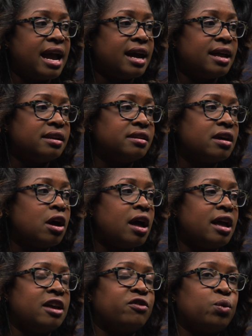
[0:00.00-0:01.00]
And
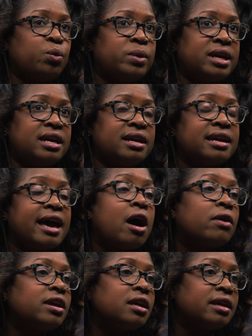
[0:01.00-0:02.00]
if we
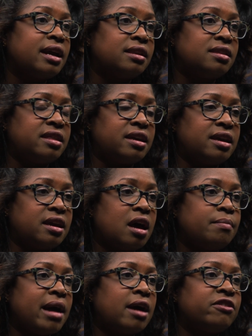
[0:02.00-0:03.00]
calculate the
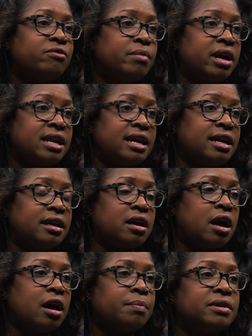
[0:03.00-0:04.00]
amount of money
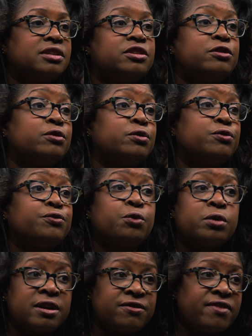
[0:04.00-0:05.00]
up into
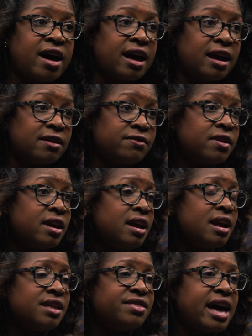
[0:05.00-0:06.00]
45,
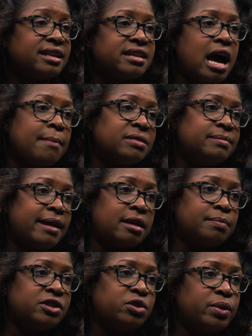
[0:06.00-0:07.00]
that time
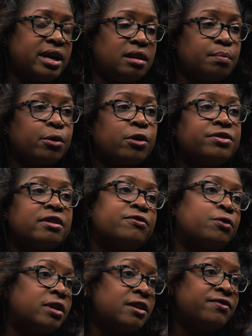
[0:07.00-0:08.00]
span between birth
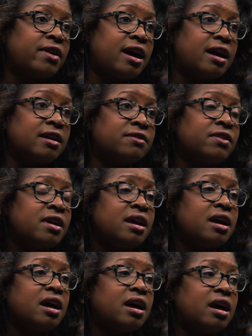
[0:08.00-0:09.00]
and 45,
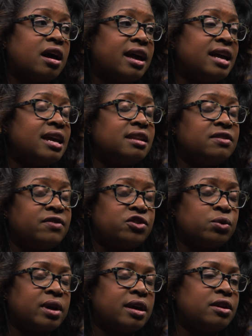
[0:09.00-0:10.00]
an
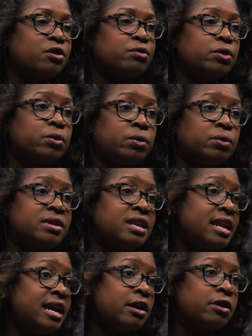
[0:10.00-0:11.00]
individual can accrue
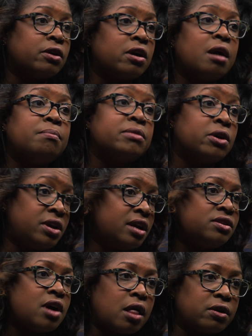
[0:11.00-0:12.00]
near $1 million